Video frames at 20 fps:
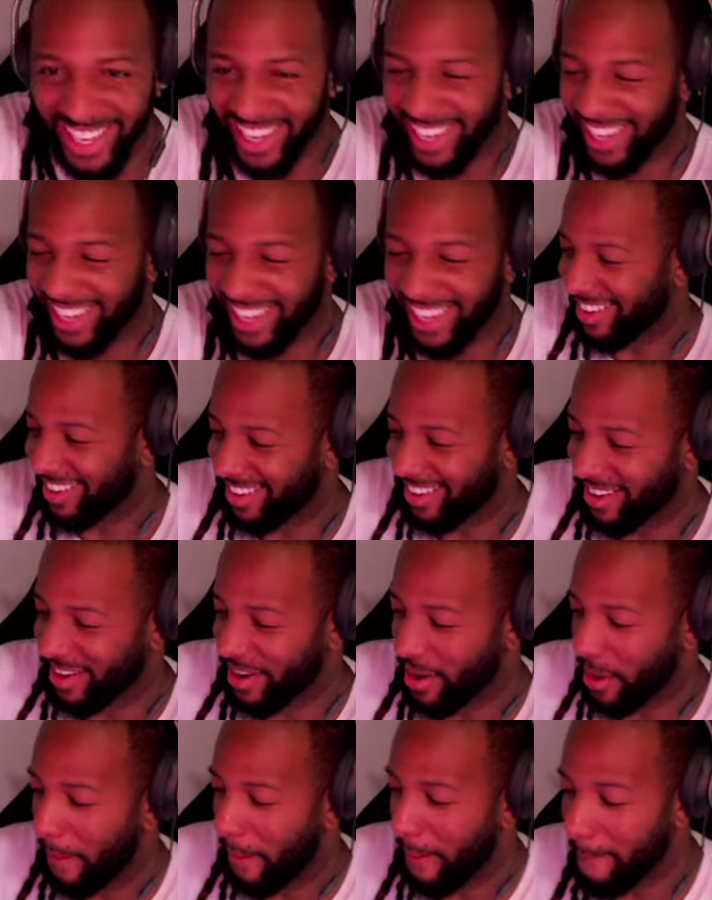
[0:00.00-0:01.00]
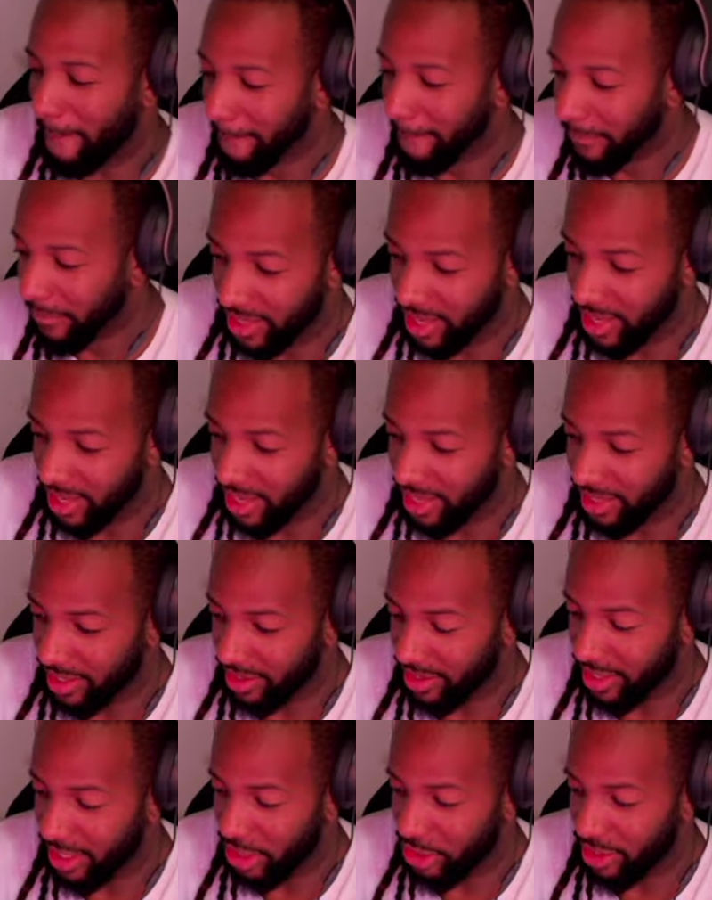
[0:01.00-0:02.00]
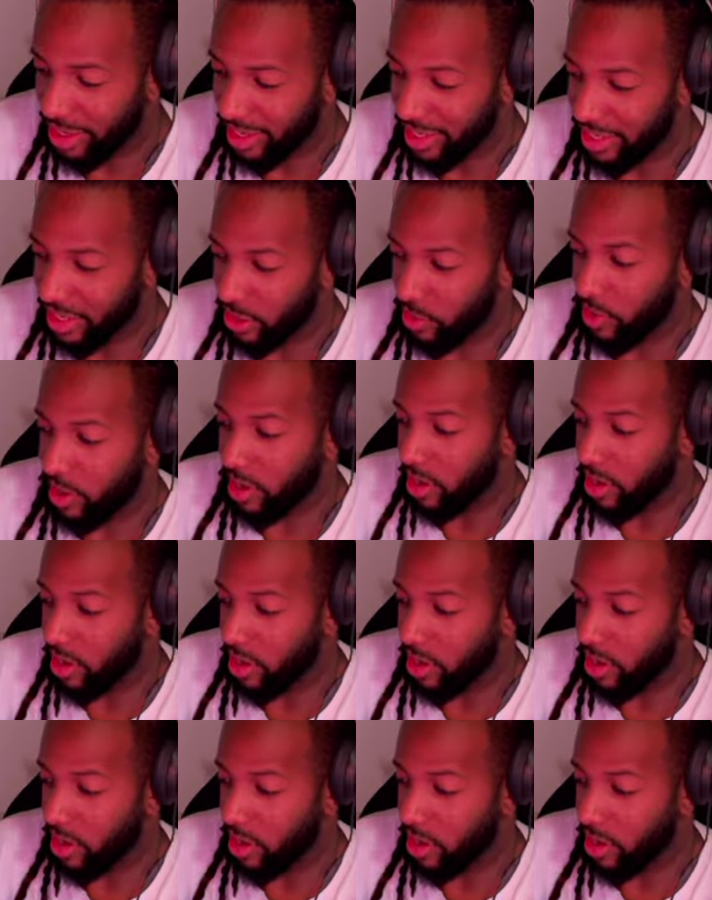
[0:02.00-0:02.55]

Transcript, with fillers: Hell no. Nah. He's trying to take away your